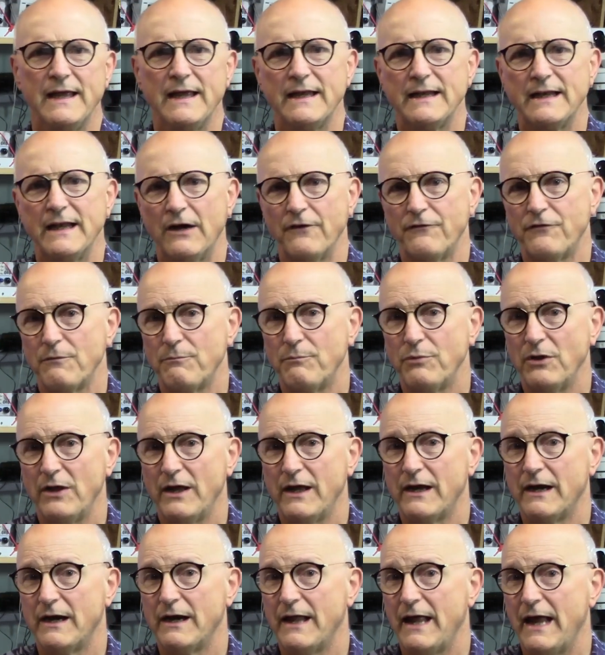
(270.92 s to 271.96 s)
Now, if you
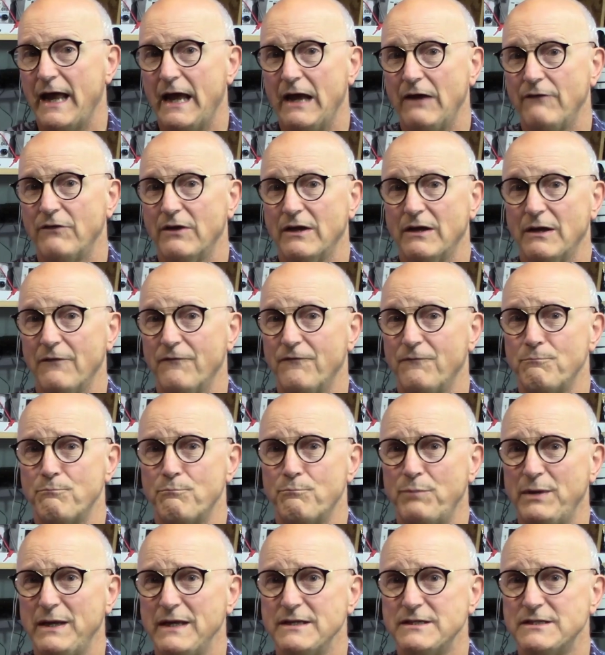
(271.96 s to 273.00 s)
plan on having a
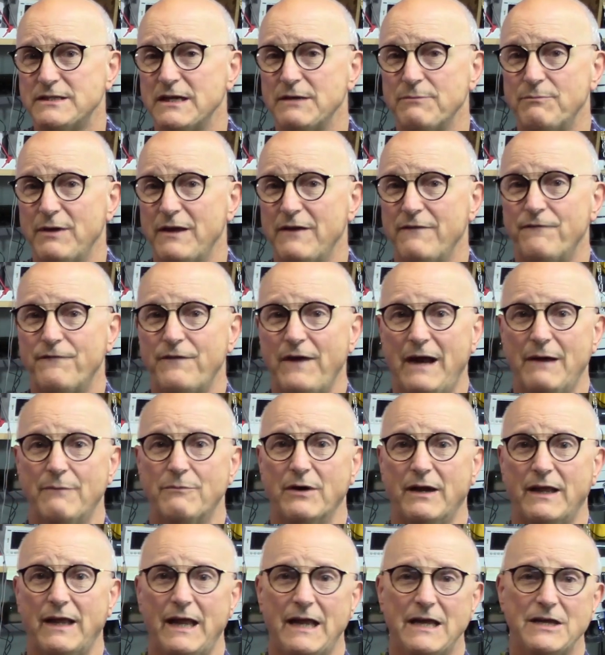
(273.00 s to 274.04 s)
P C B
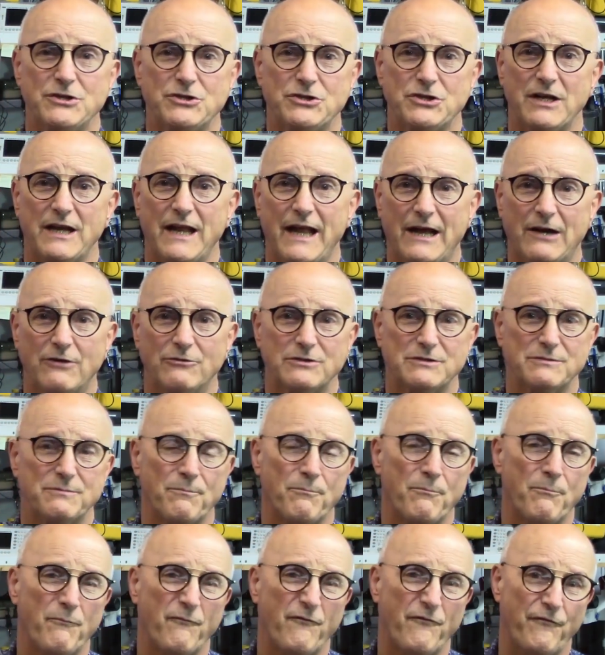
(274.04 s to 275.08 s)
fabrication house
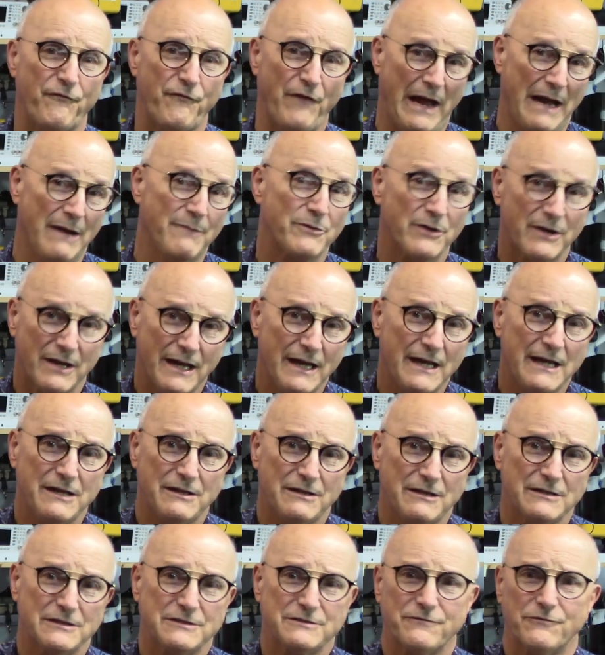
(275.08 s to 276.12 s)

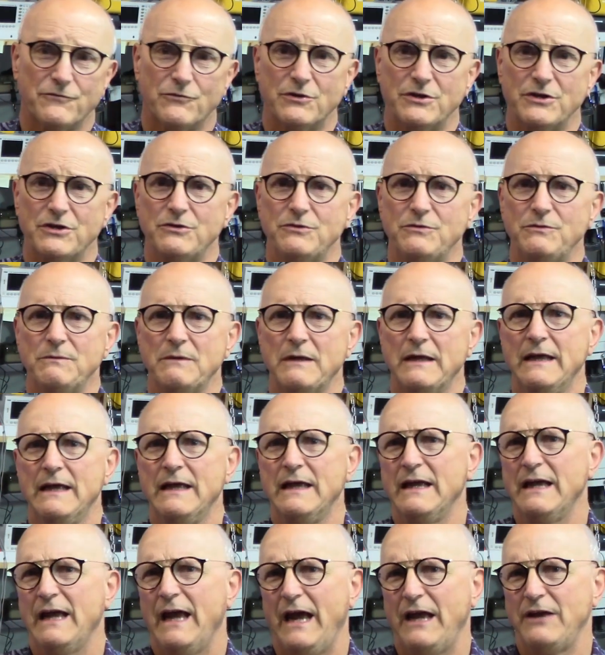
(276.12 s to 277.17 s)
fabricate this for you,
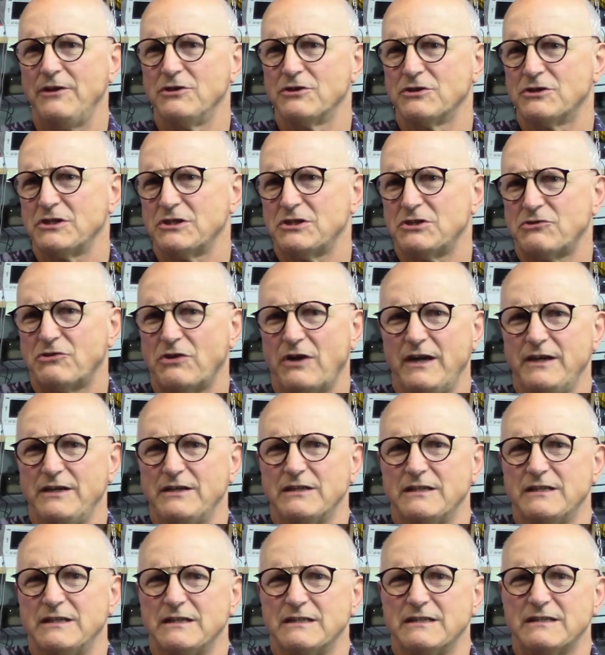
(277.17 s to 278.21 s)
and you're just trying
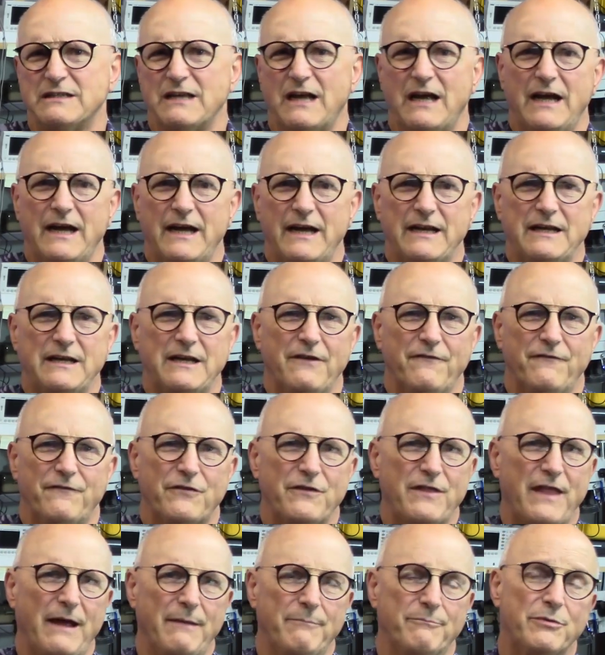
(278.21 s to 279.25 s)
to design it
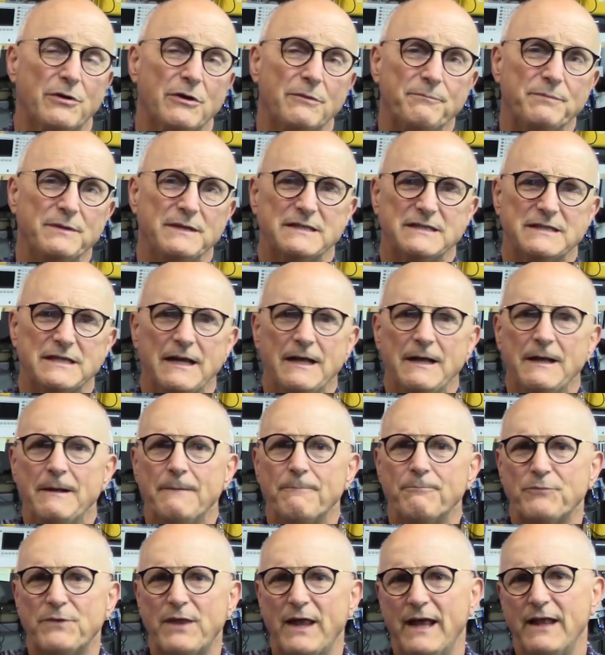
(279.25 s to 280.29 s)
for that purpose,
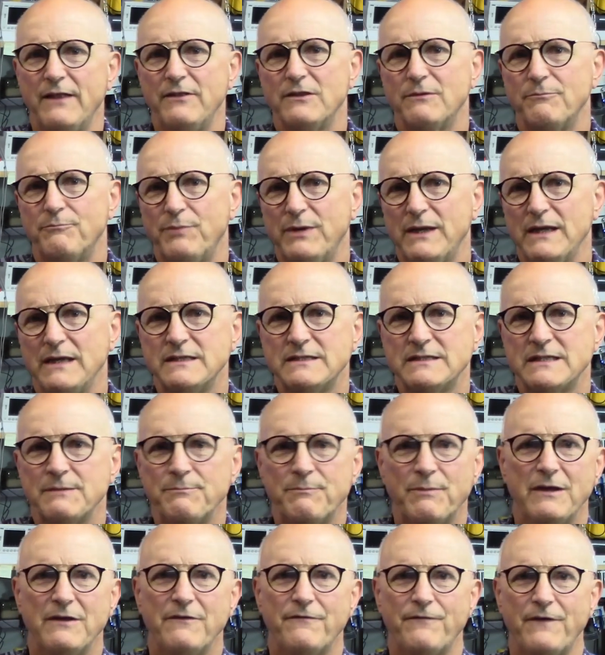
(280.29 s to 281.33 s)
then the P C
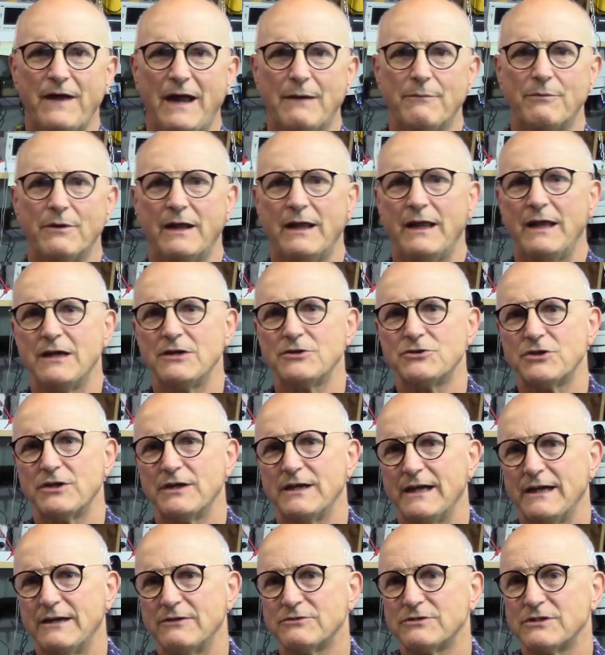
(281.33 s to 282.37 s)
B fabrication
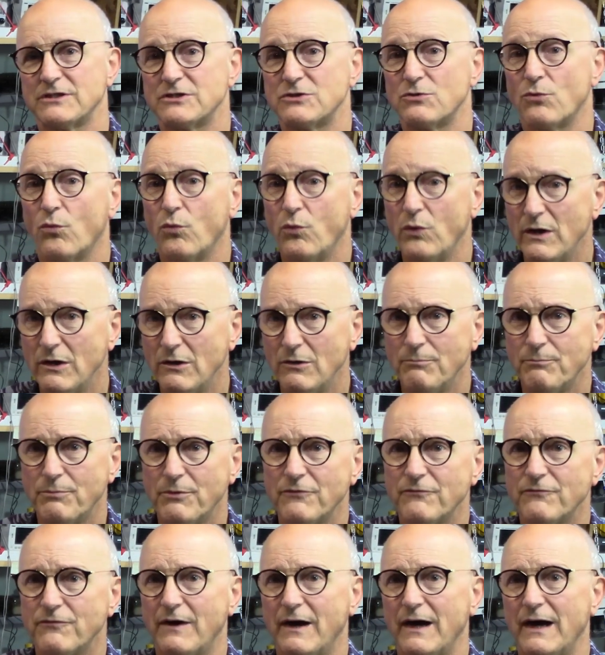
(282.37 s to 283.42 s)
houses will
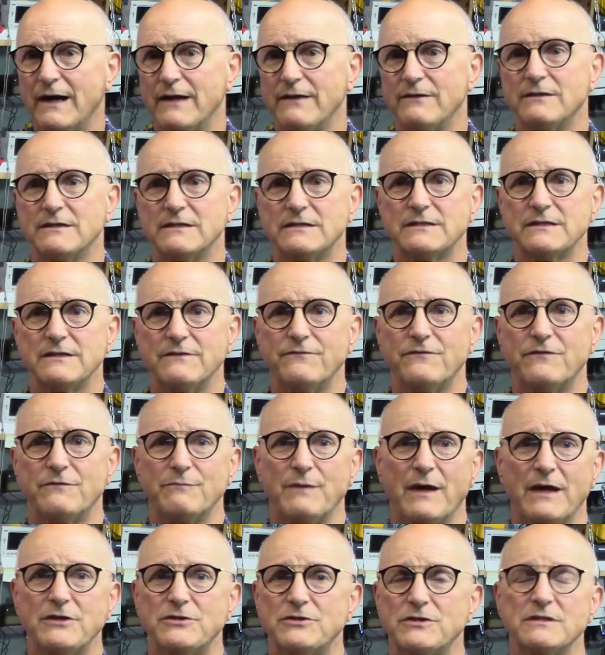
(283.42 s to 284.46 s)
provide this
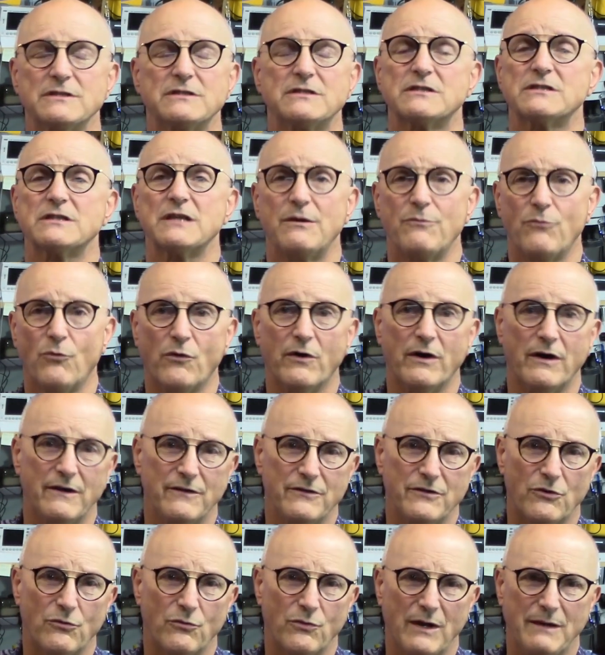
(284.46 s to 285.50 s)
information somewhere
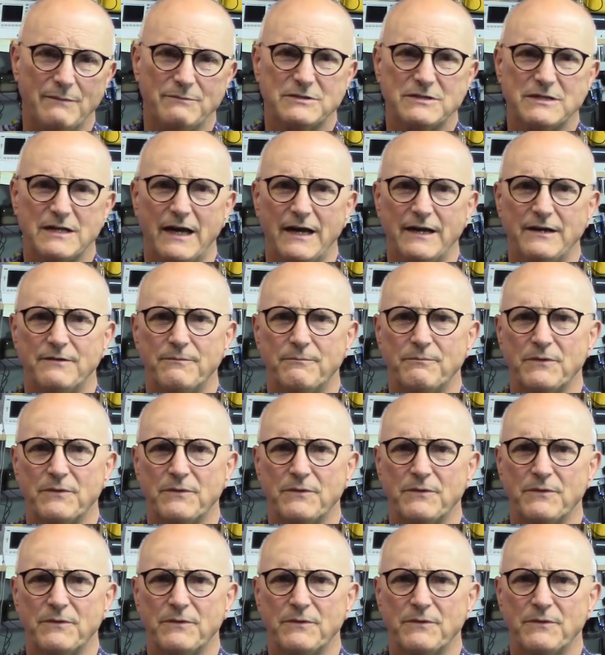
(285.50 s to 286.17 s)
on their website.